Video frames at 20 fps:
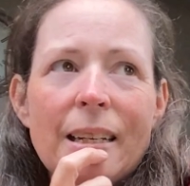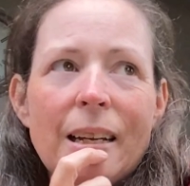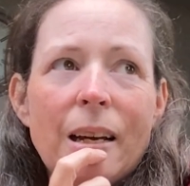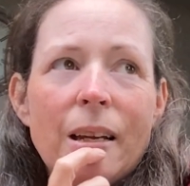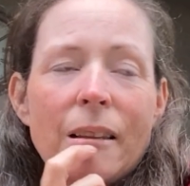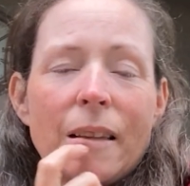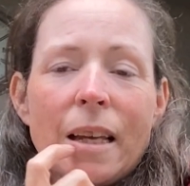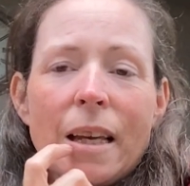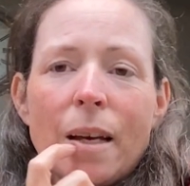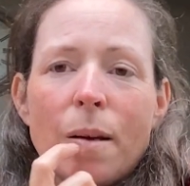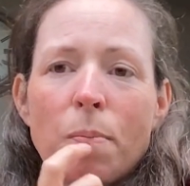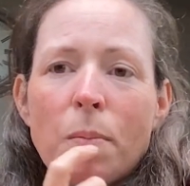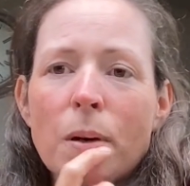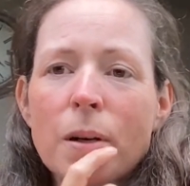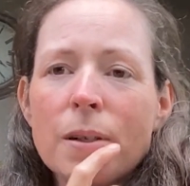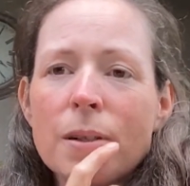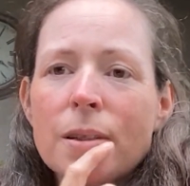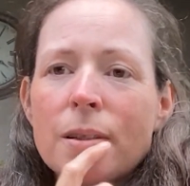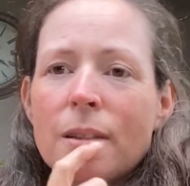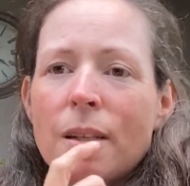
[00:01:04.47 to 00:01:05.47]
I think
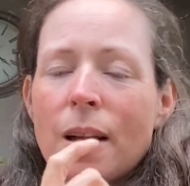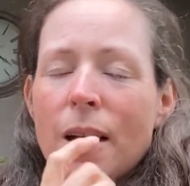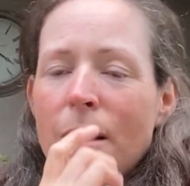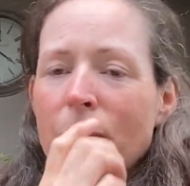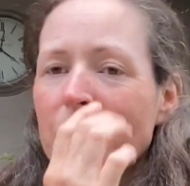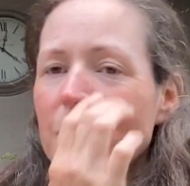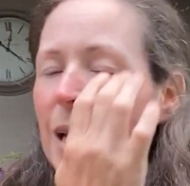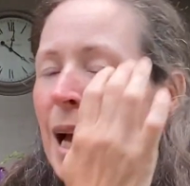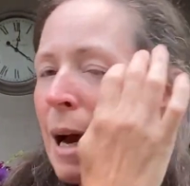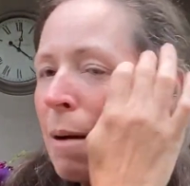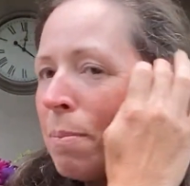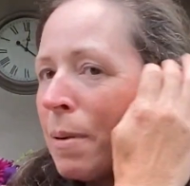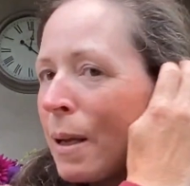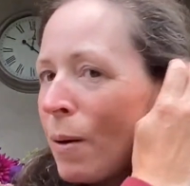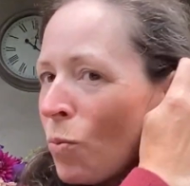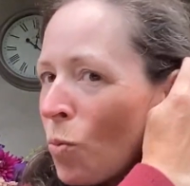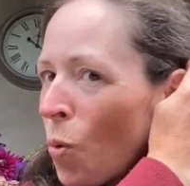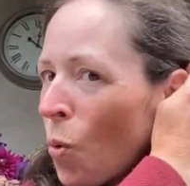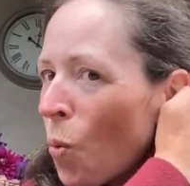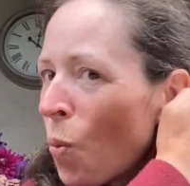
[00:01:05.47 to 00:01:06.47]
my
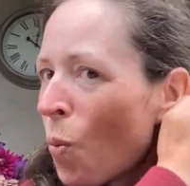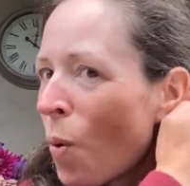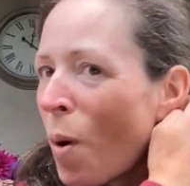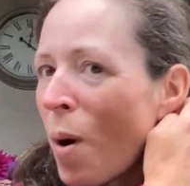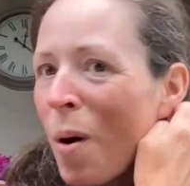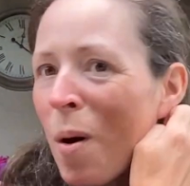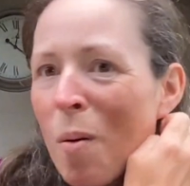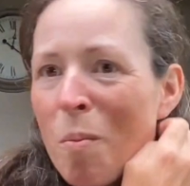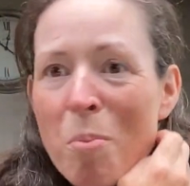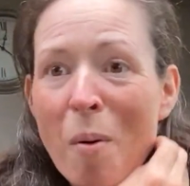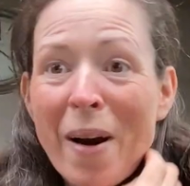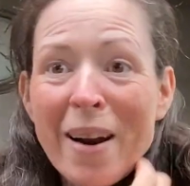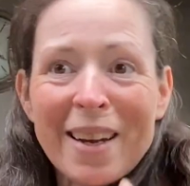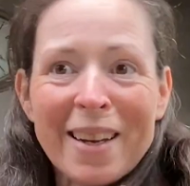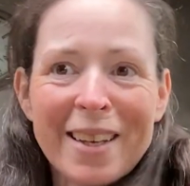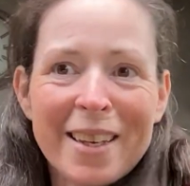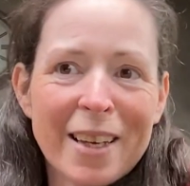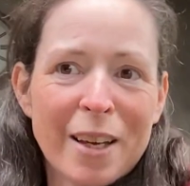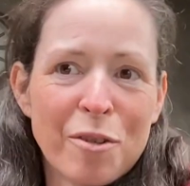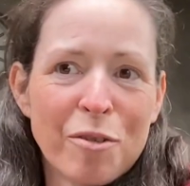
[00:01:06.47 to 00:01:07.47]
tablet will break
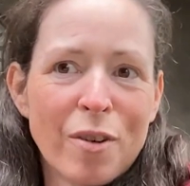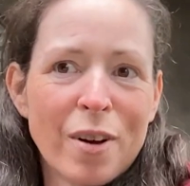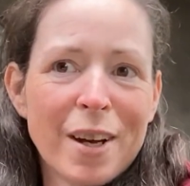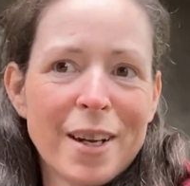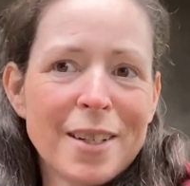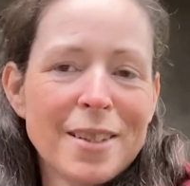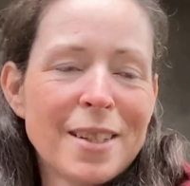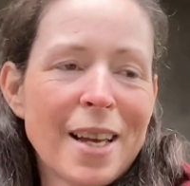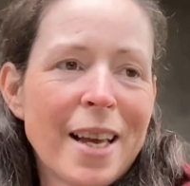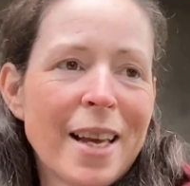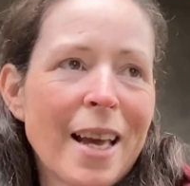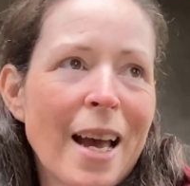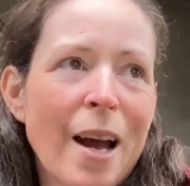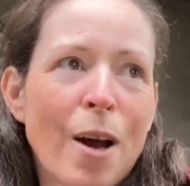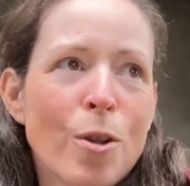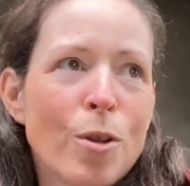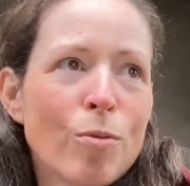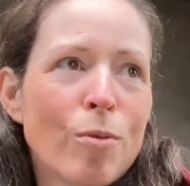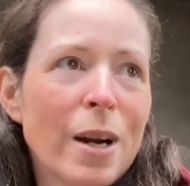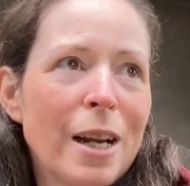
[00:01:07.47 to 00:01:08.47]
if I take it out
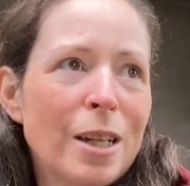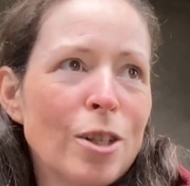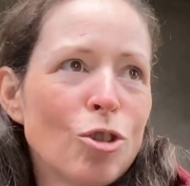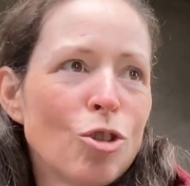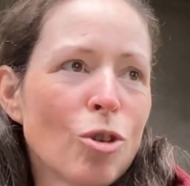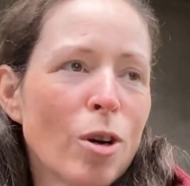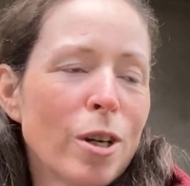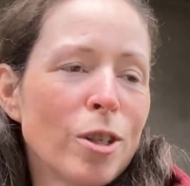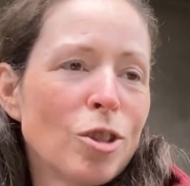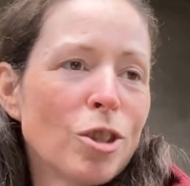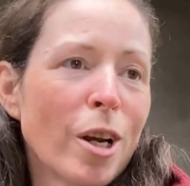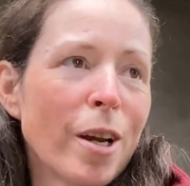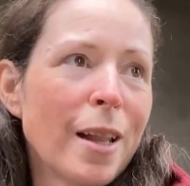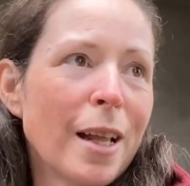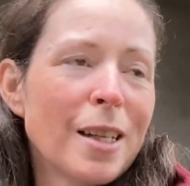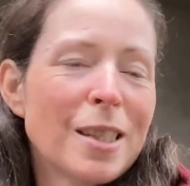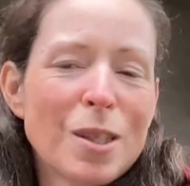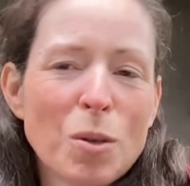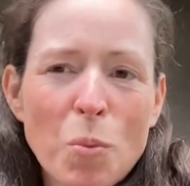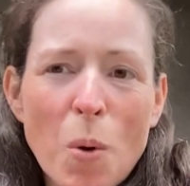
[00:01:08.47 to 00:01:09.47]
in the rain to try and show you
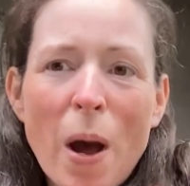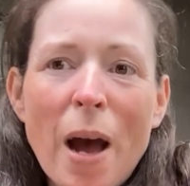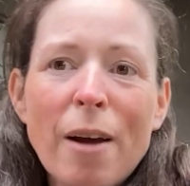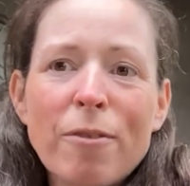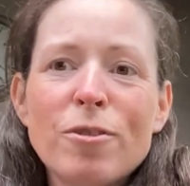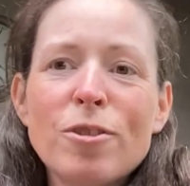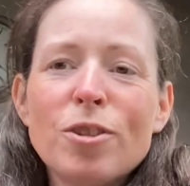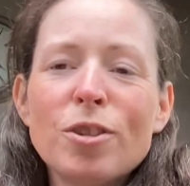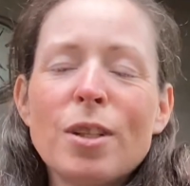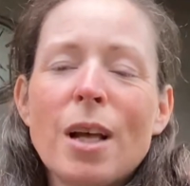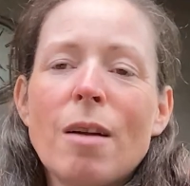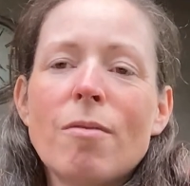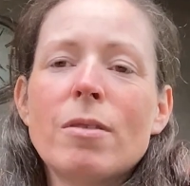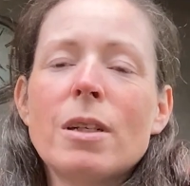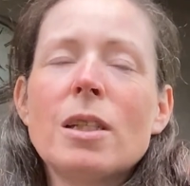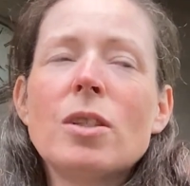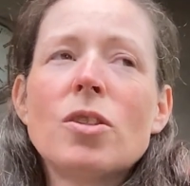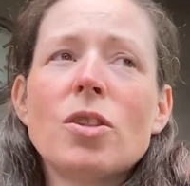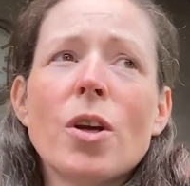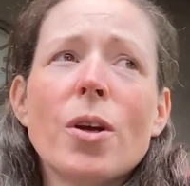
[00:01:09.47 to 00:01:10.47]
that. So we'll have to do that
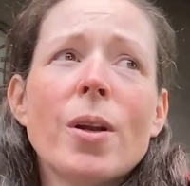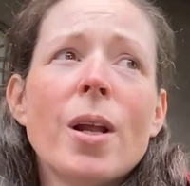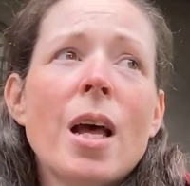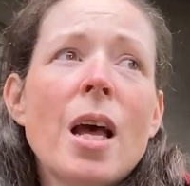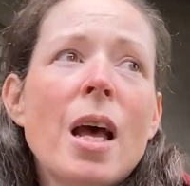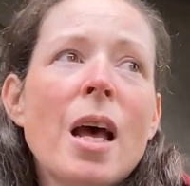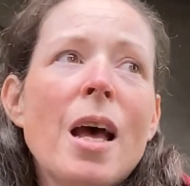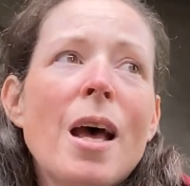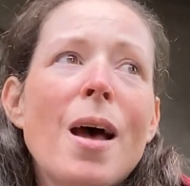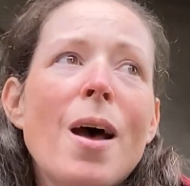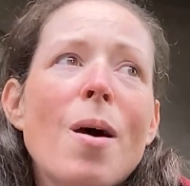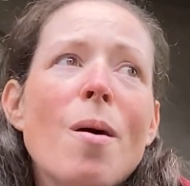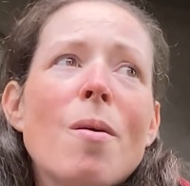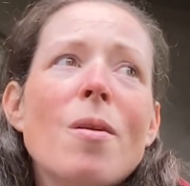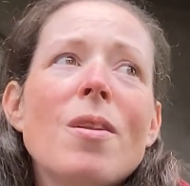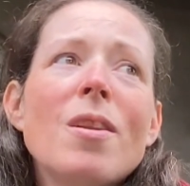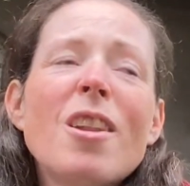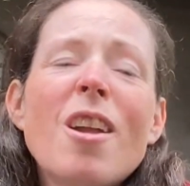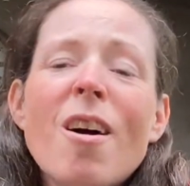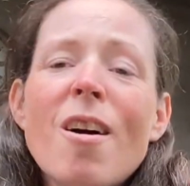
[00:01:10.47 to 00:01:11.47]
really soon,
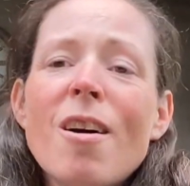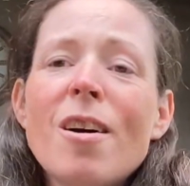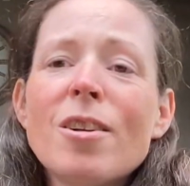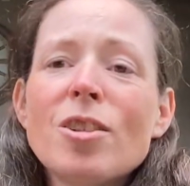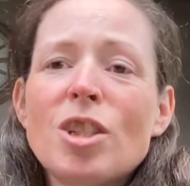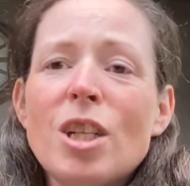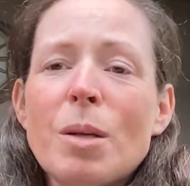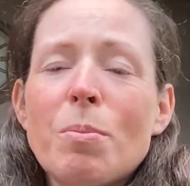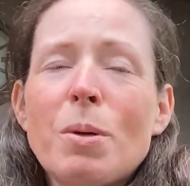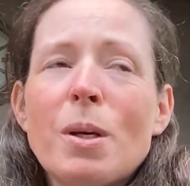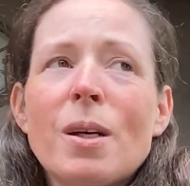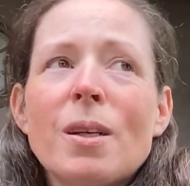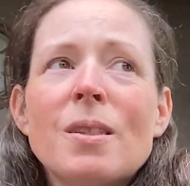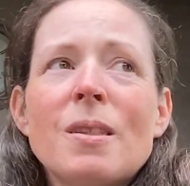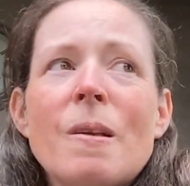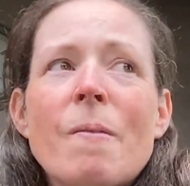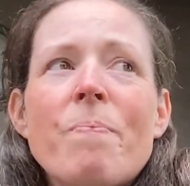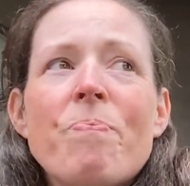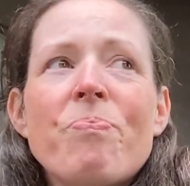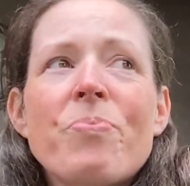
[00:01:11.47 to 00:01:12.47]
largely because
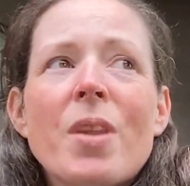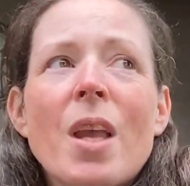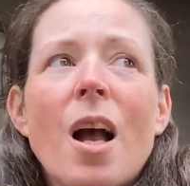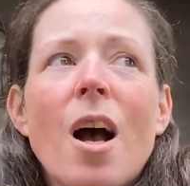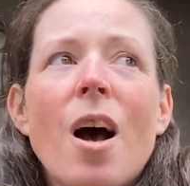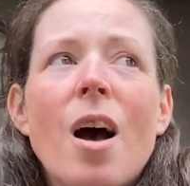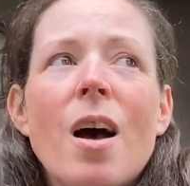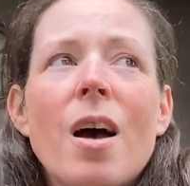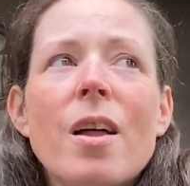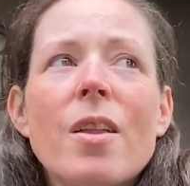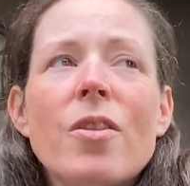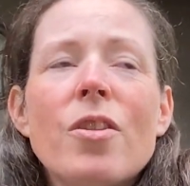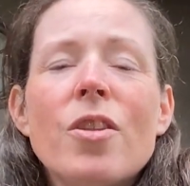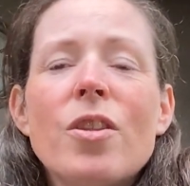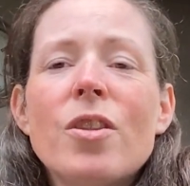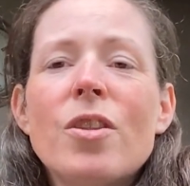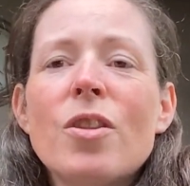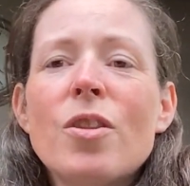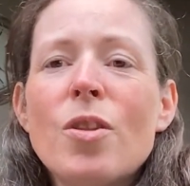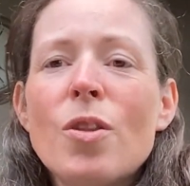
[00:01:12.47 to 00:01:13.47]

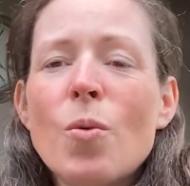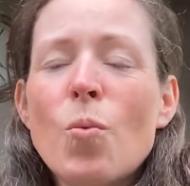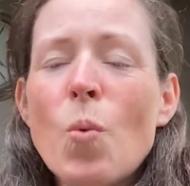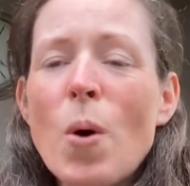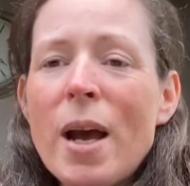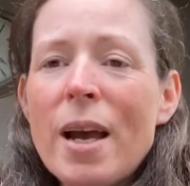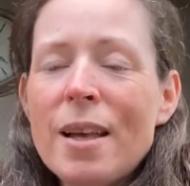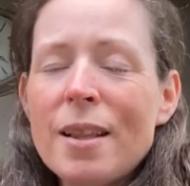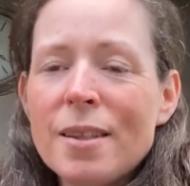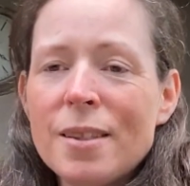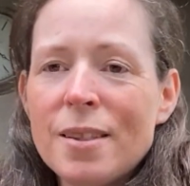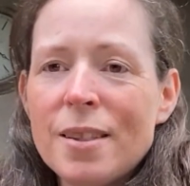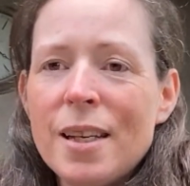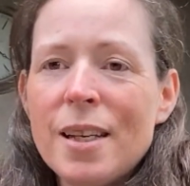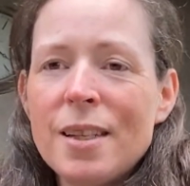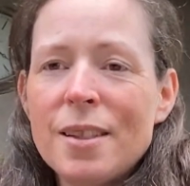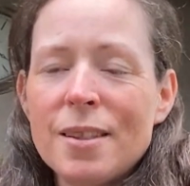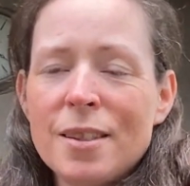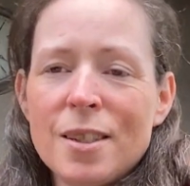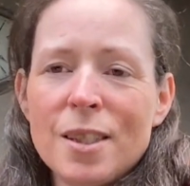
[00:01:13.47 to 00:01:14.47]
the way the
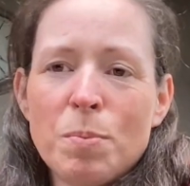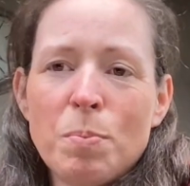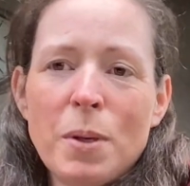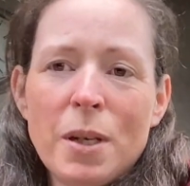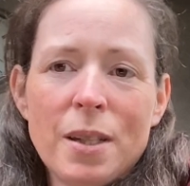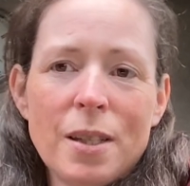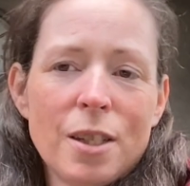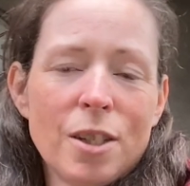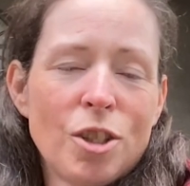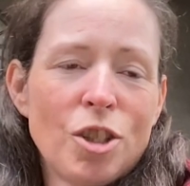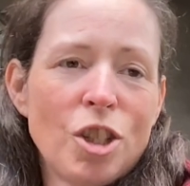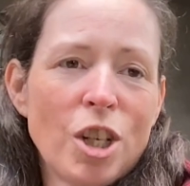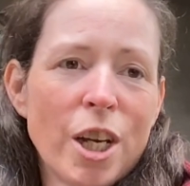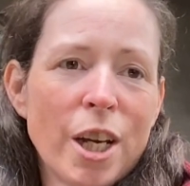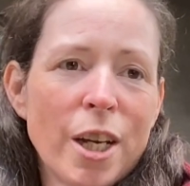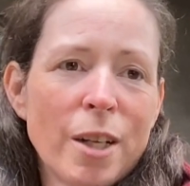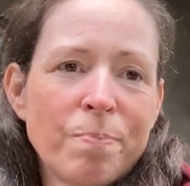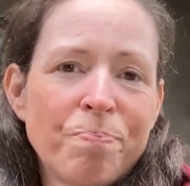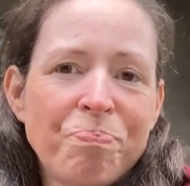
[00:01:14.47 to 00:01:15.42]
season has been this year